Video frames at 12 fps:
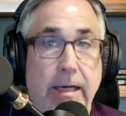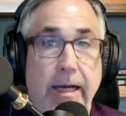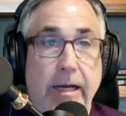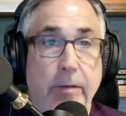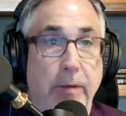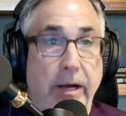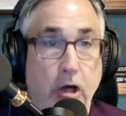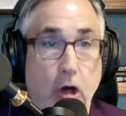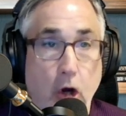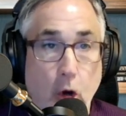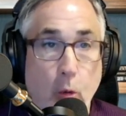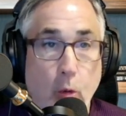in my
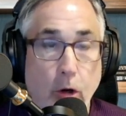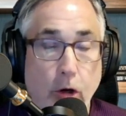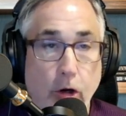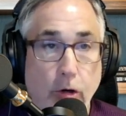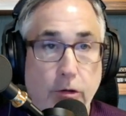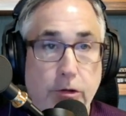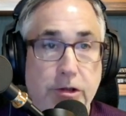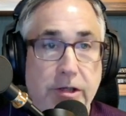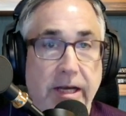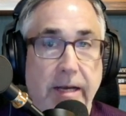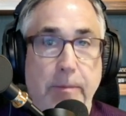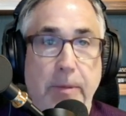coworkers,
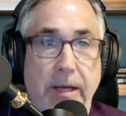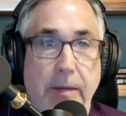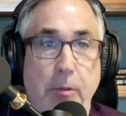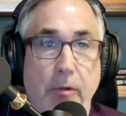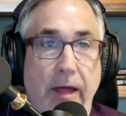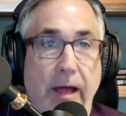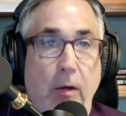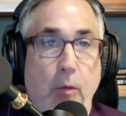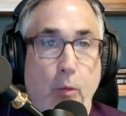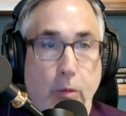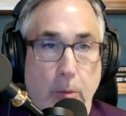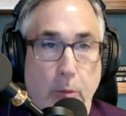in people that
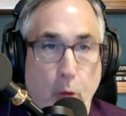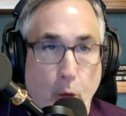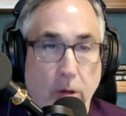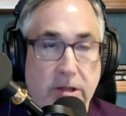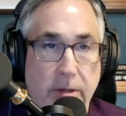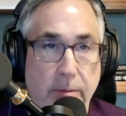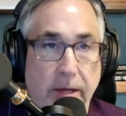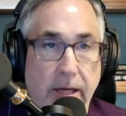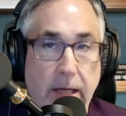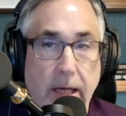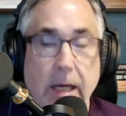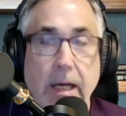report to me.